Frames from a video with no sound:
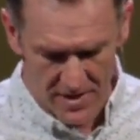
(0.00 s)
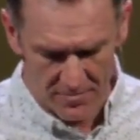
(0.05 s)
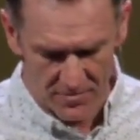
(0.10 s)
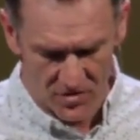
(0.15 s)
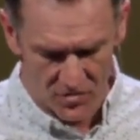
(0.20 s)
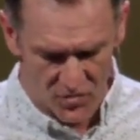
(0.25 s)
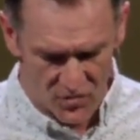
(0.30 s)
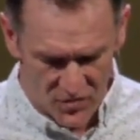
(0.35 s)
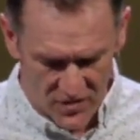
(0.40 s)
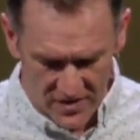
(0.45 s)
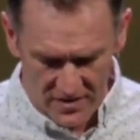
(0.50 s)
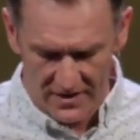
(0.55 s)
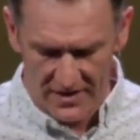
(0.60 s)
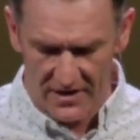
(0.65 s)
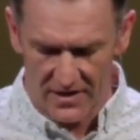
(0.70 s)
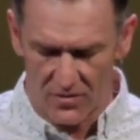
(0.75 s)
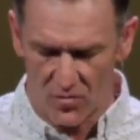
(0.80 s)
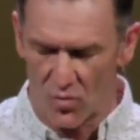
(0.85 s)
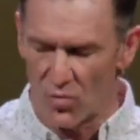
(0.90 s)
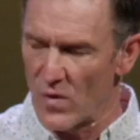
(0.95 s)
maybe the
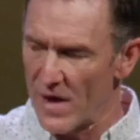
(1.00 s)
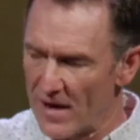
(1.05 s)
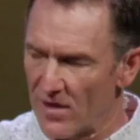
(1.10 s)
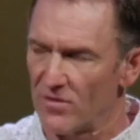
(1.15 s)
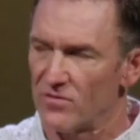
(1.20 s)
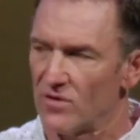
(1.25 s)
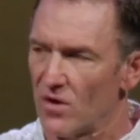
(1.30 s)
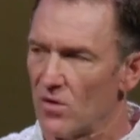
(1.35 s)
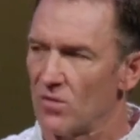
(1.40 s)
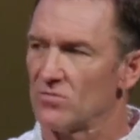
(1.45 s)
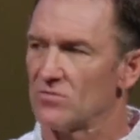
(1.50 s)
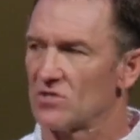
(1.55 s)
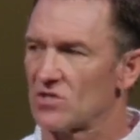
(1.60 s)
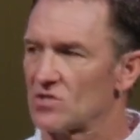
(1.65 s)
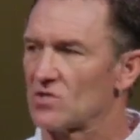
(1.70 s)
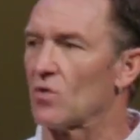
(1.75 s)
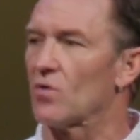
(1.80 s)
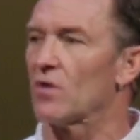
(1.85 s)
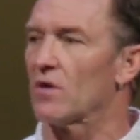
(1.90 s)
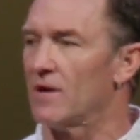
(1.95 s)
really well-known
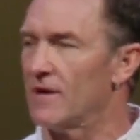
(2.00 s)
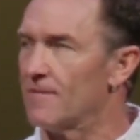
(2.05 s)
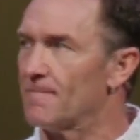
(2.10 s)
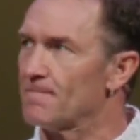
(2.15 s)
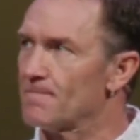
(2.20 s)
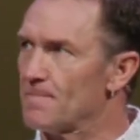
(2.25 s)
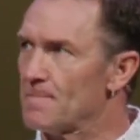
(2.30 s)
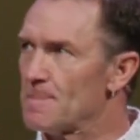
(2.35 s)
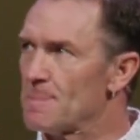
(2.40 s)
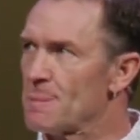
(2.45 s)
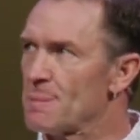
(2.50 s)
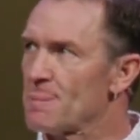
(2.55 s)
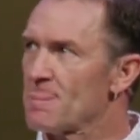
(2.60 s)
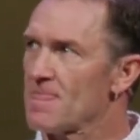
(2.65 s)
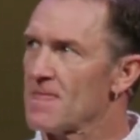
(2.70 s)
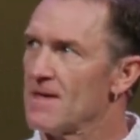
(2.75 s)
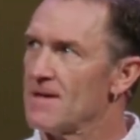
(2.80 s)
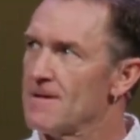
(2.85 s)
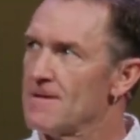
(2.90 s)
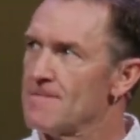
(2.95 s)
story
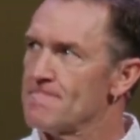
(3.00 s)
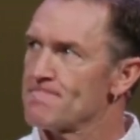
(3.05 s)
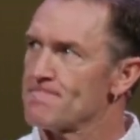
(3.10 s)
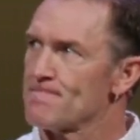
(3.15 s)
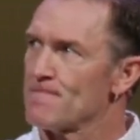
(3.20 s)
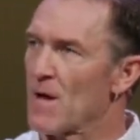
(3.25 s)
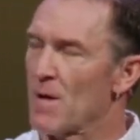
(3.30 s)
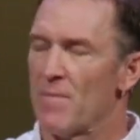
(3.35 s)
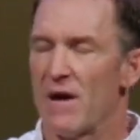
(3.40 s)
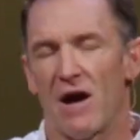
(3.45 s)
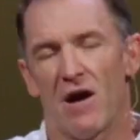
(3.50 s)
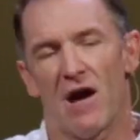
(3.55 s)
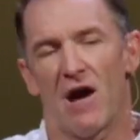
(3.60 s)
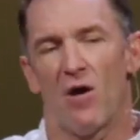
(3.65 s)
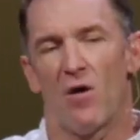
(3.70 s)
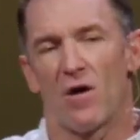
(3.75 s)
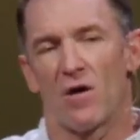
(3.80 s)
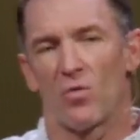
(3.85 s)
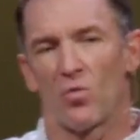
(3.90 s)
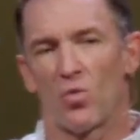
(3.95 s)
about
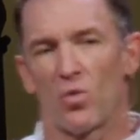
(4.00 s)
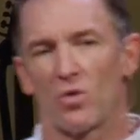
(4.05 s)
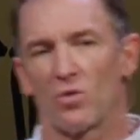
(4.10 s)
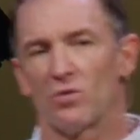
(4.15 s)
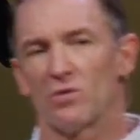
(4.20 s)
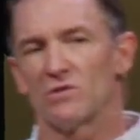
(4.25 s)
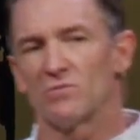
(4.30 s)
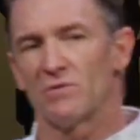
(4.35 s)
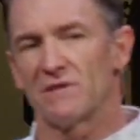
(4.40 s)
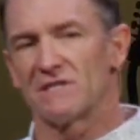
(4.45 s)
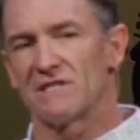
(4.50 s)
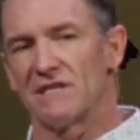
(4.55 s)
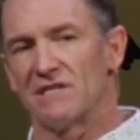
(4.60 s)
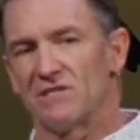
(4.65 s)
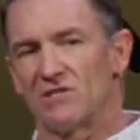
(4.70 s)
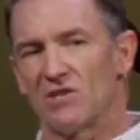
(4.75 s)
how our world was